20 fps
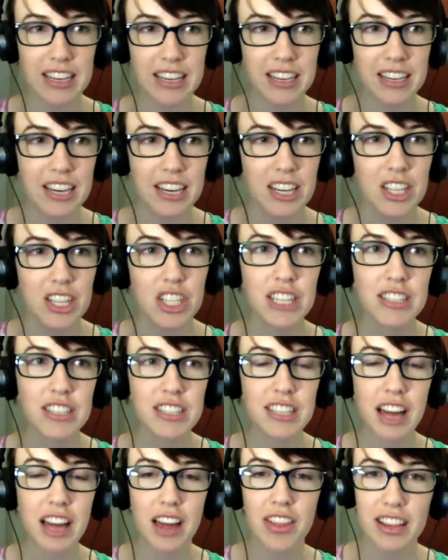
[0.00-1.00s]
she has
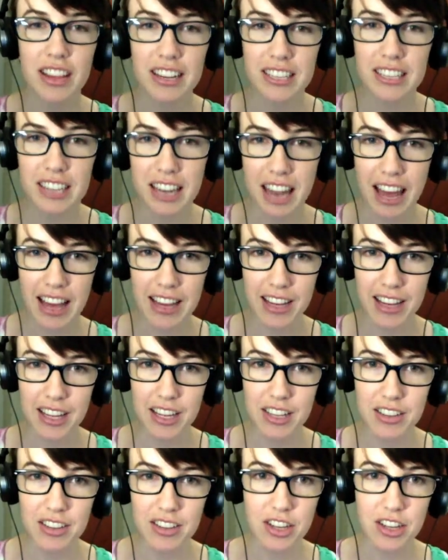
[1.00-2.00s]
nothing to like
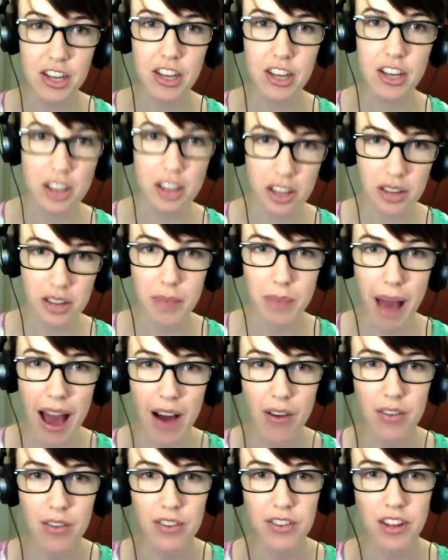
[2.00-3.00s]

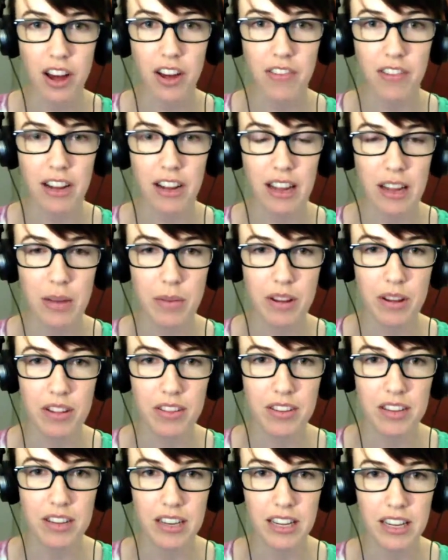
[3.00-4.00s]
pounce on really with
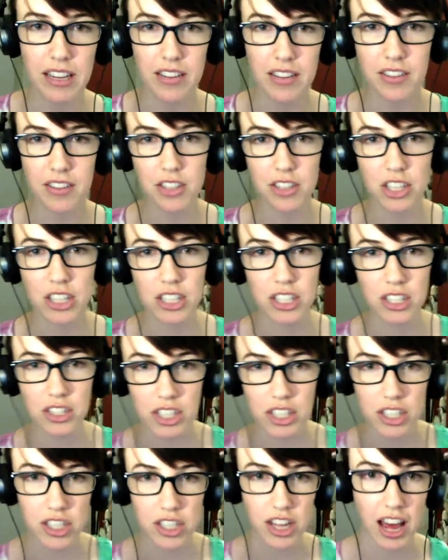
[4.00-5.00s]
Denise, so she just
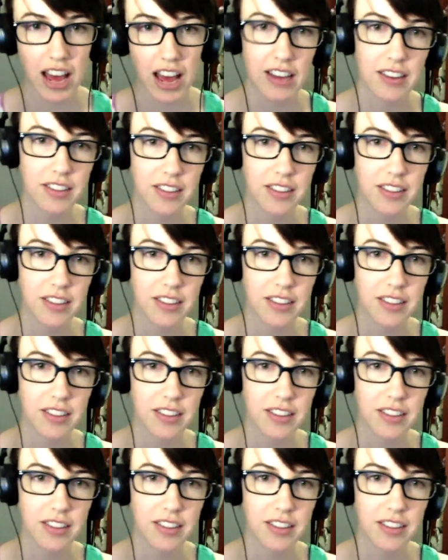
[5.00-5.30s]
decides